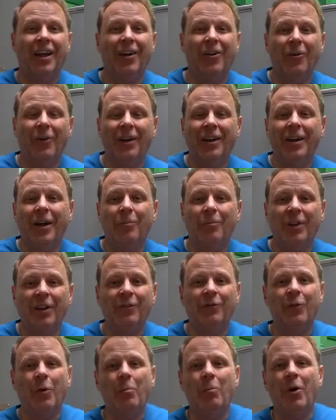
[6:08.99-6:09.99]
when I
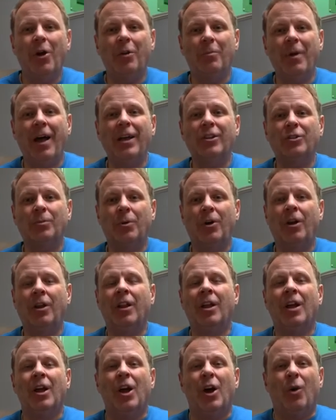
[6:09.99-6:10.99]
played football and basketball,
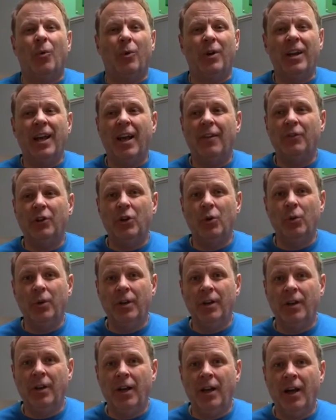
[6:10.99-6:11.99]
we'd have to go
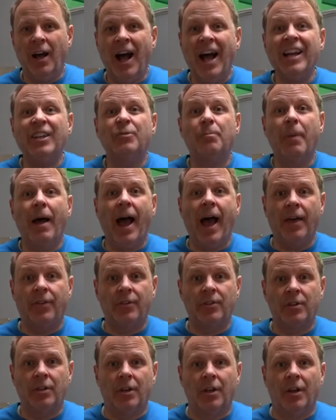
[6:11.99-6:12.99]
in ice
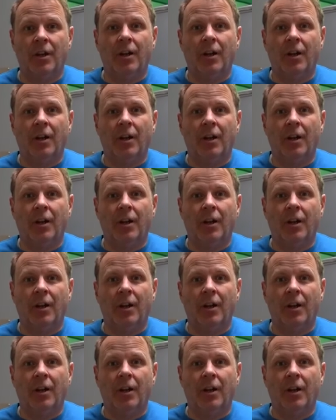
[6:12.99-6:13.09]
baths.